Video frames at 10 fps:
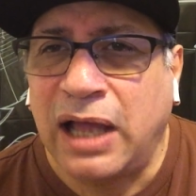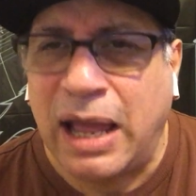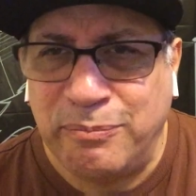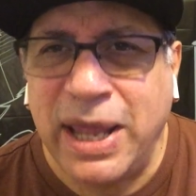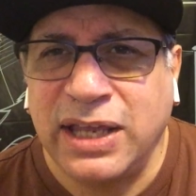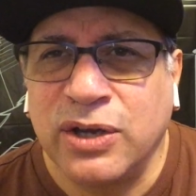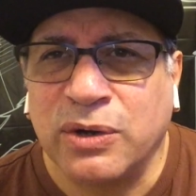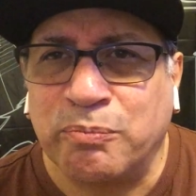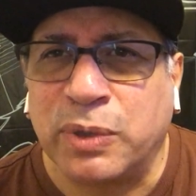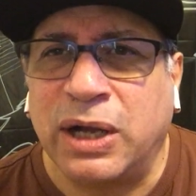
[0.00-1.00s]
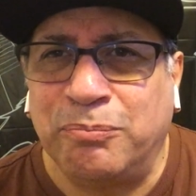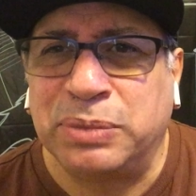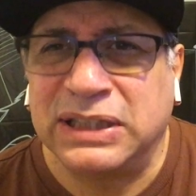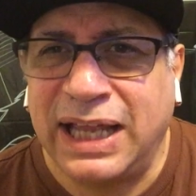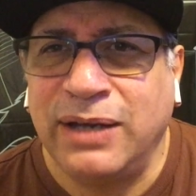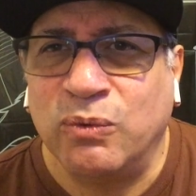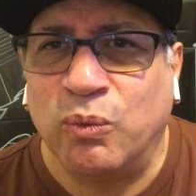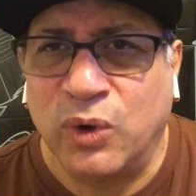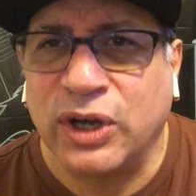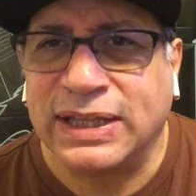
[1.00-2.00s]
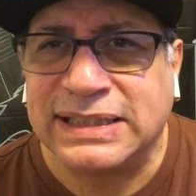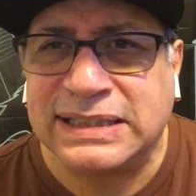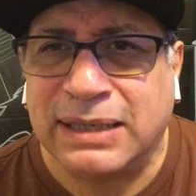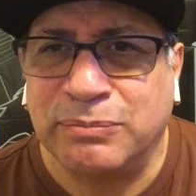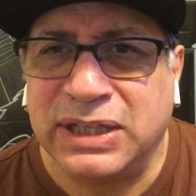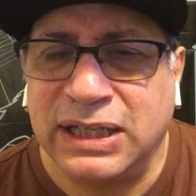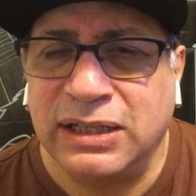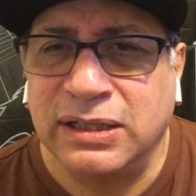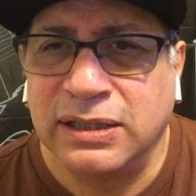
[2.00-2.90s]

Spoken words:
And make your complaint worth something.